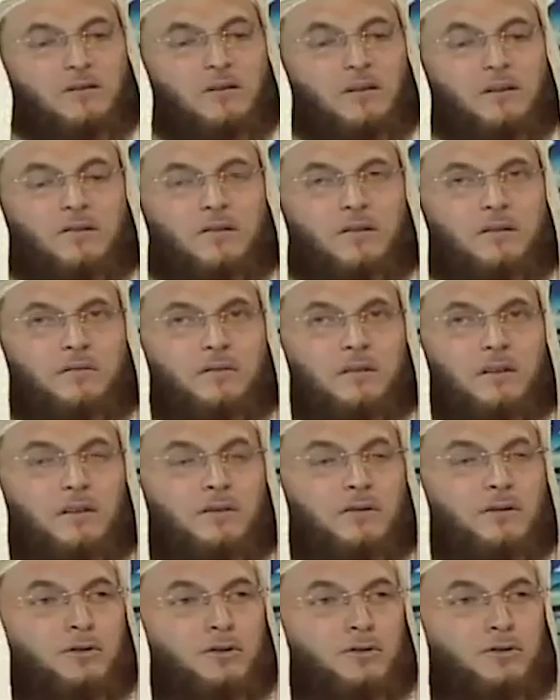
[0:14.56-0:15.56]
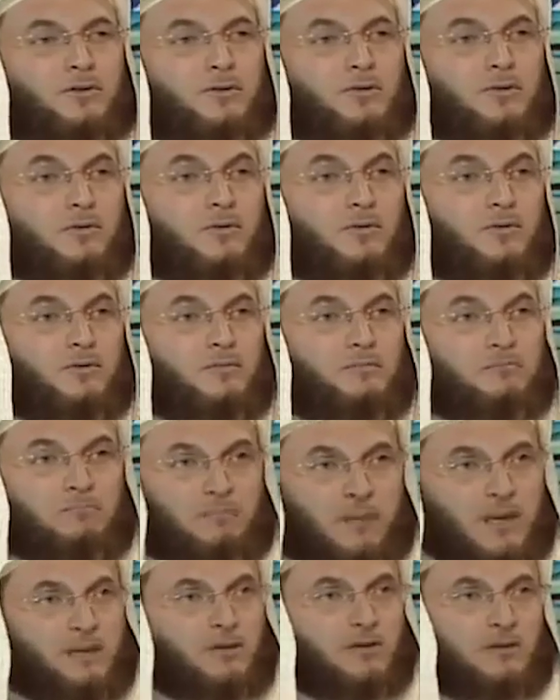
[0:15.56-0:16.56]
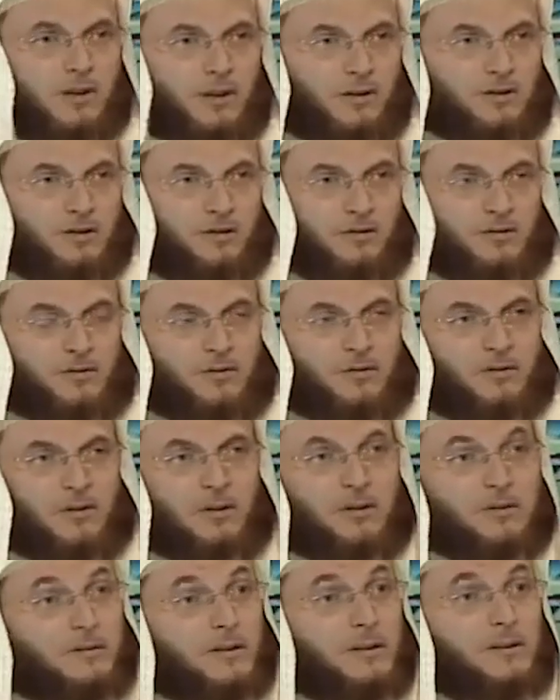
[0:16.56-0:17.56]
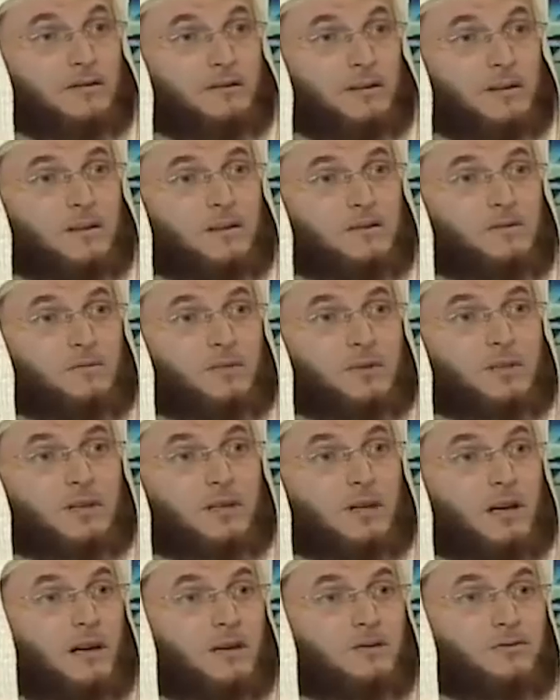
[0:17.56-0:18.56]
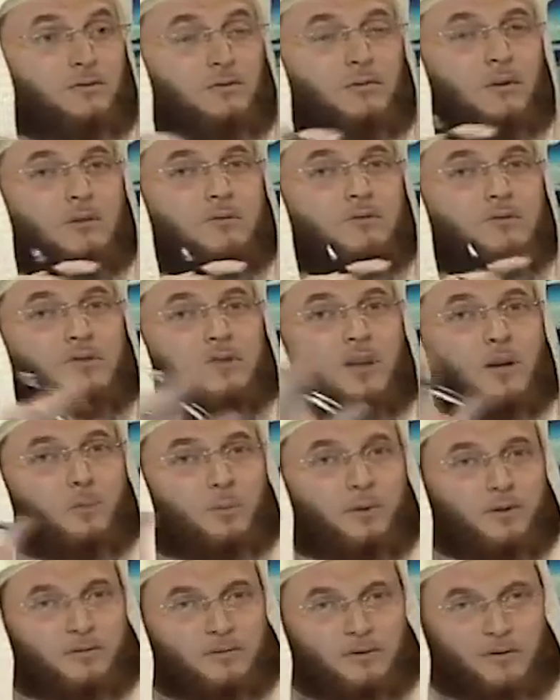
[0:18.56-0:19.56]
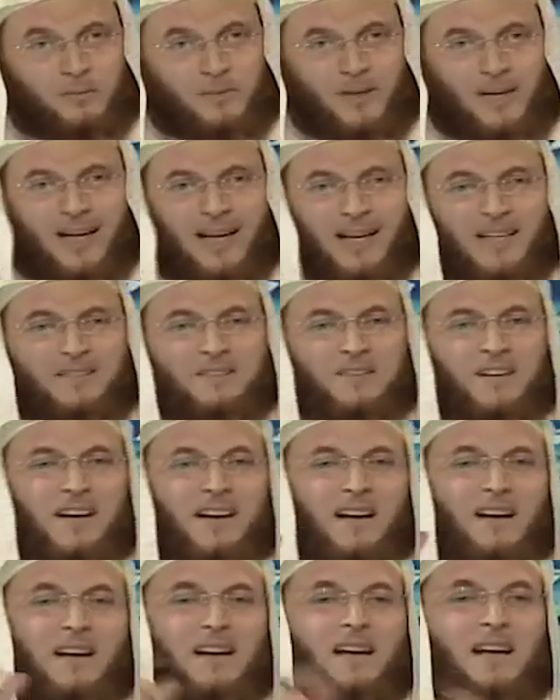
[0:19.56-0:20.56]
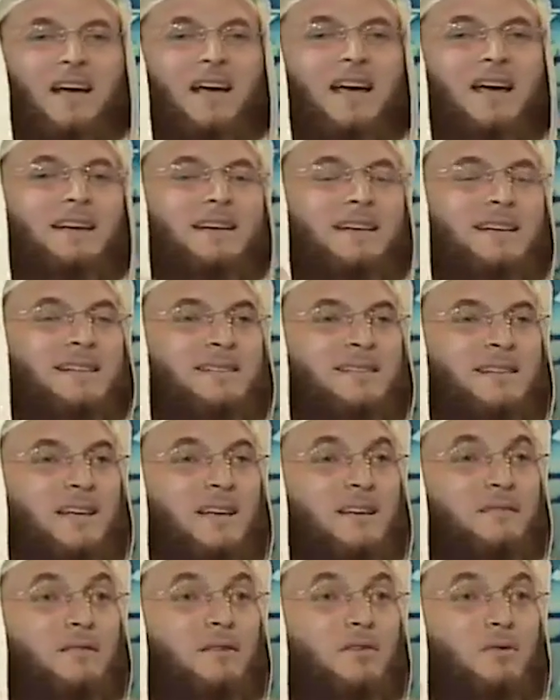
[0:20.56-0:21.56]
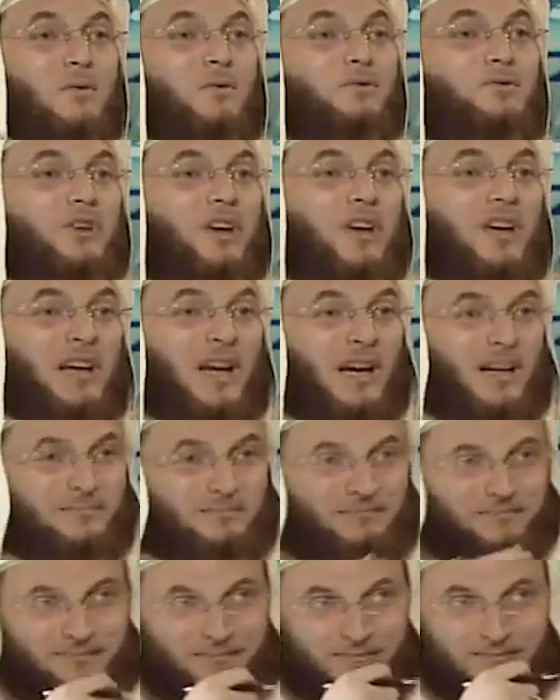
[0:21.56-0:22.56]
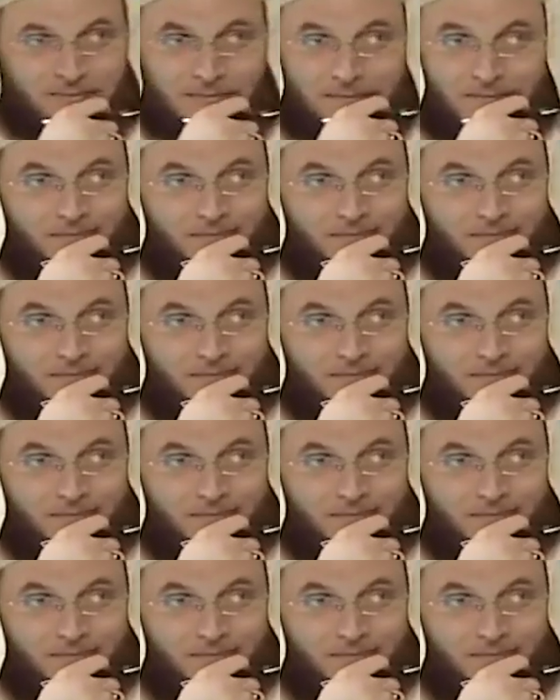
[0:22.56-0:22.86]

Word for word: actually is referring to two major issues. Mm -hmm. The first is with regards to one who's not performing Hajj and is given udhiyah. Mm.